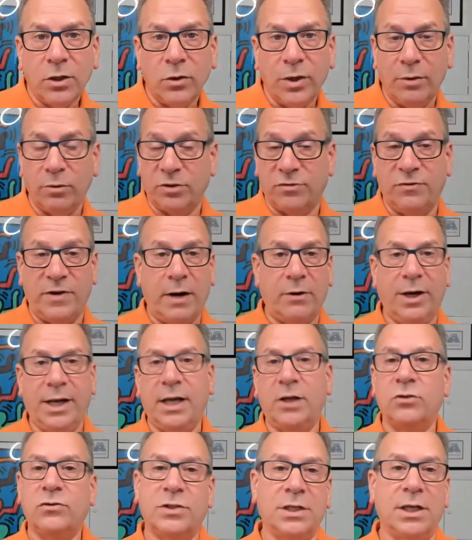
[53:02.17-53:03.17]
He was very
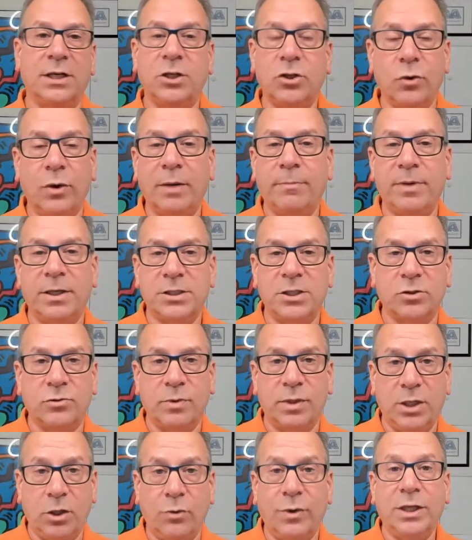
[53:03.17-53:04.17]
interested in doing business with
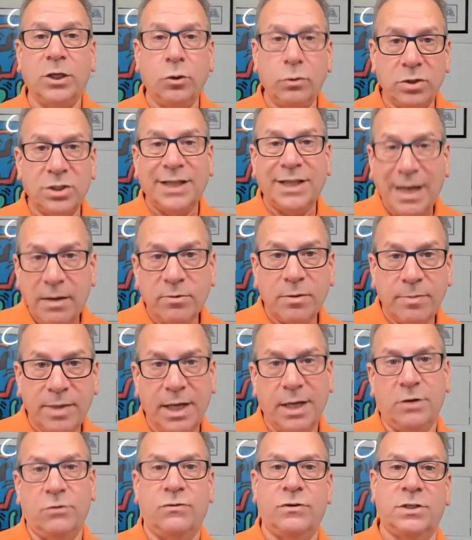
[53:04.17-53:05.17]
you, and you seem to be
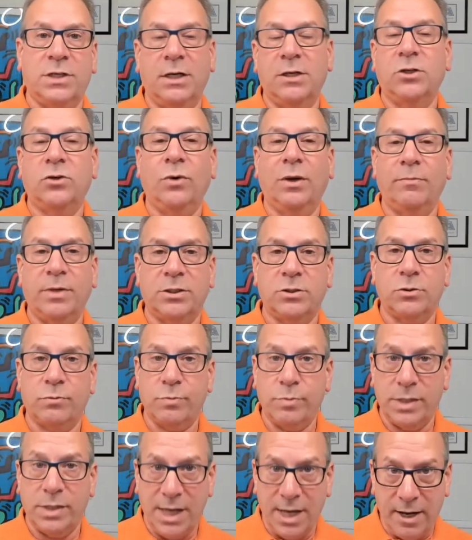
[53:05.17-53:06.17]
interested in doing business
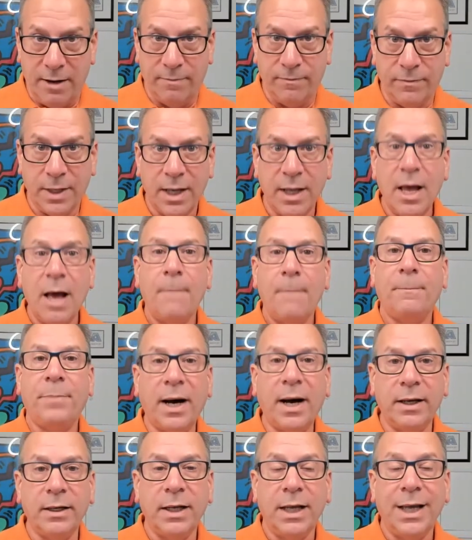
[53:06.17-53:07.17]
with him.
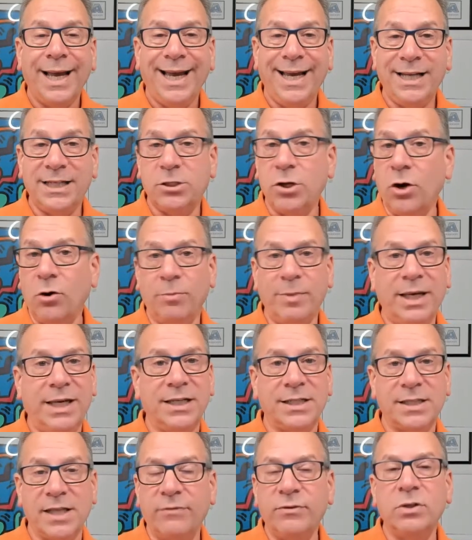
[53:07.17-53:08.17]
But he told me
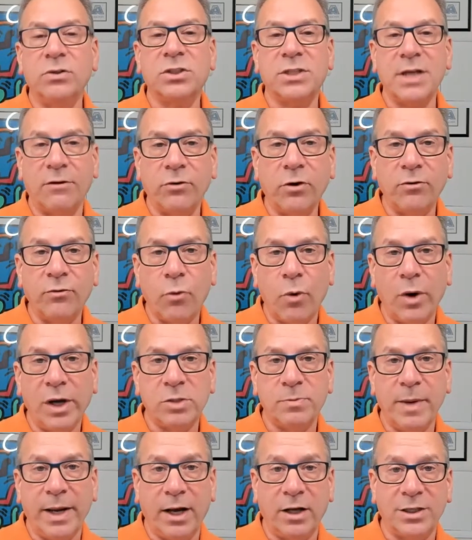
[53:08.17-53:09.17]
he's left you several
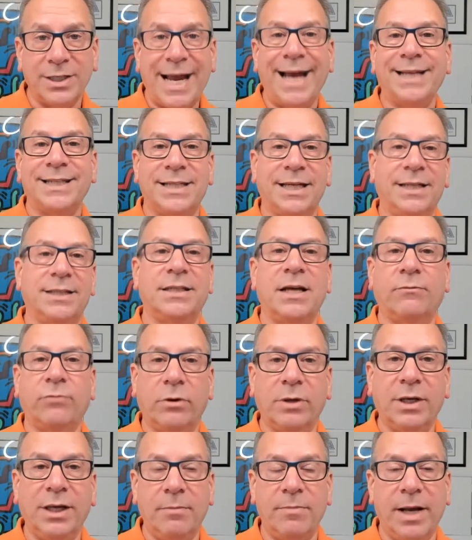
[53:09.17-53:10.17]
voicemails and sent
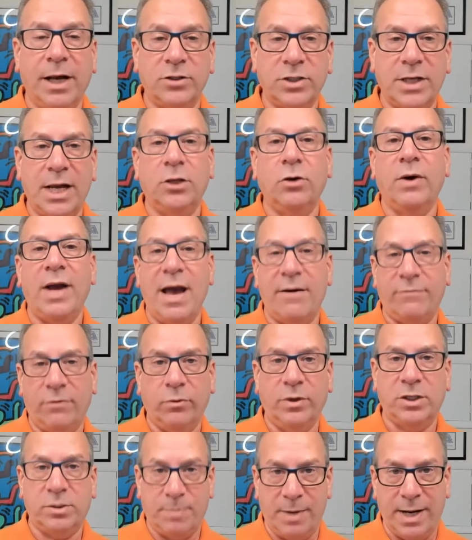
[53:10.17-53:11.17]
several emails, and you haven't
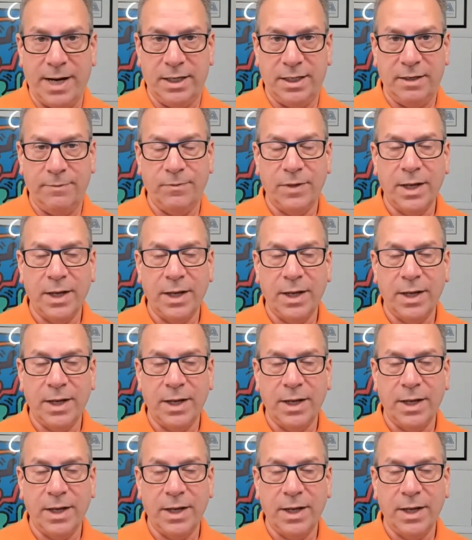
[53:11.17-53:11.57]
responded.